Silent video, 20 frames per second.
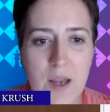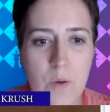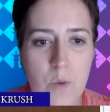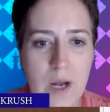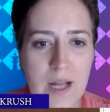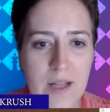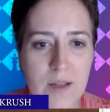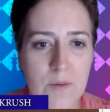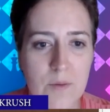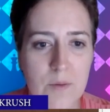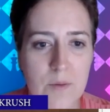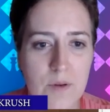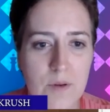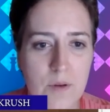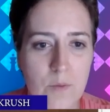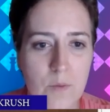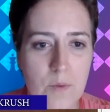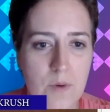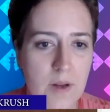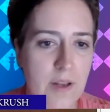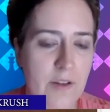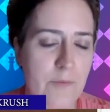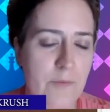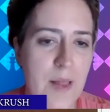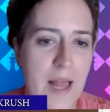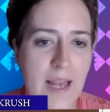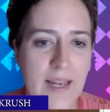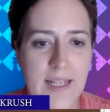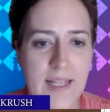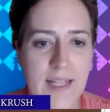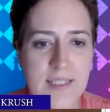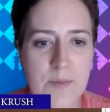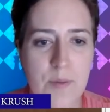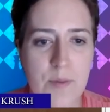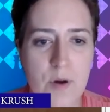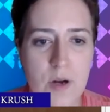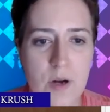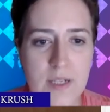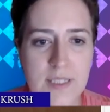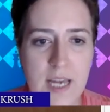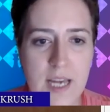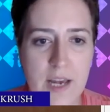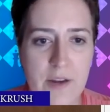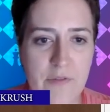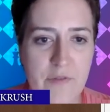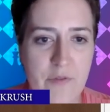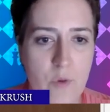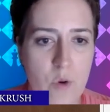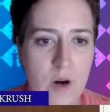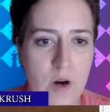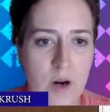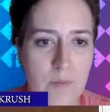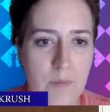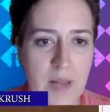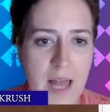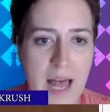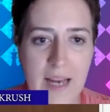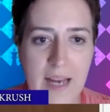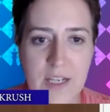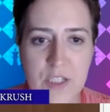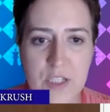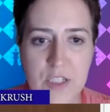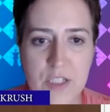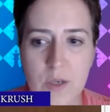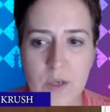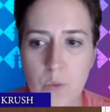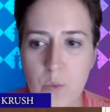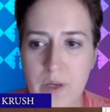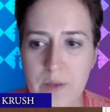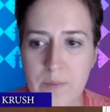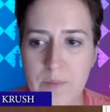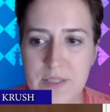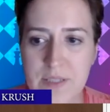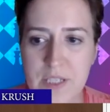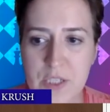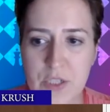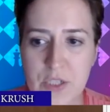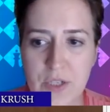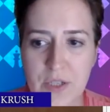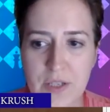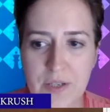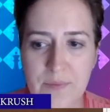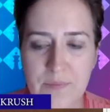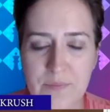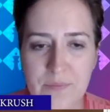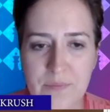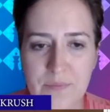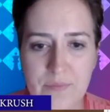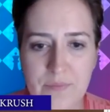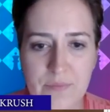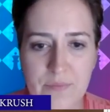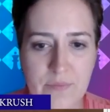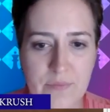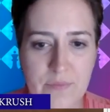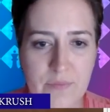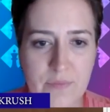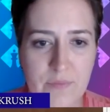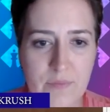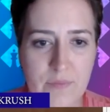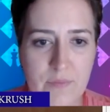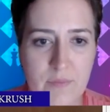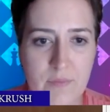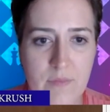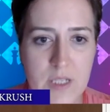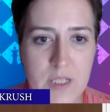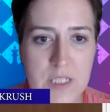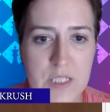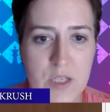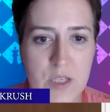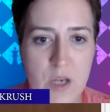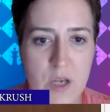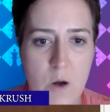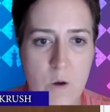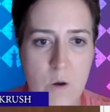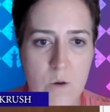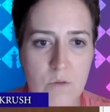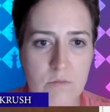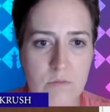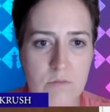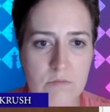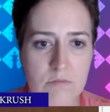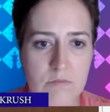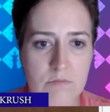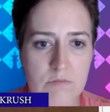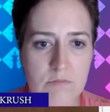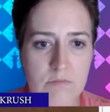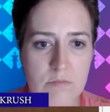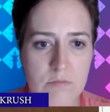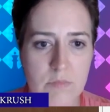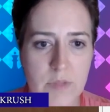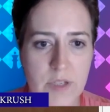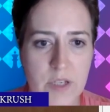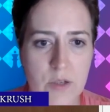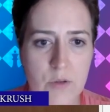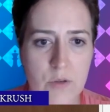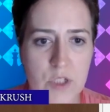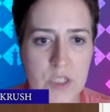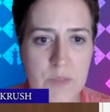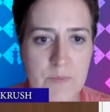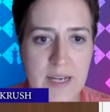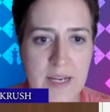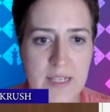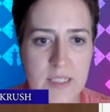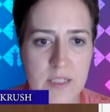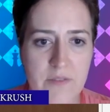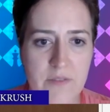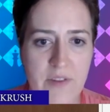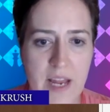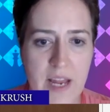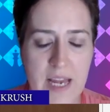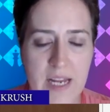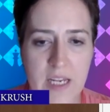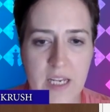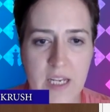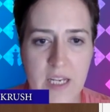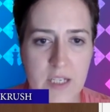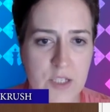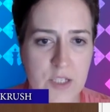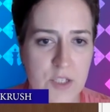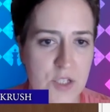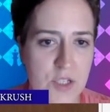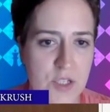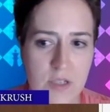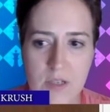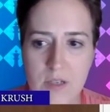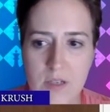Well, if black gets the pawn to f4, black is just going to win positionally. So huge space advantage,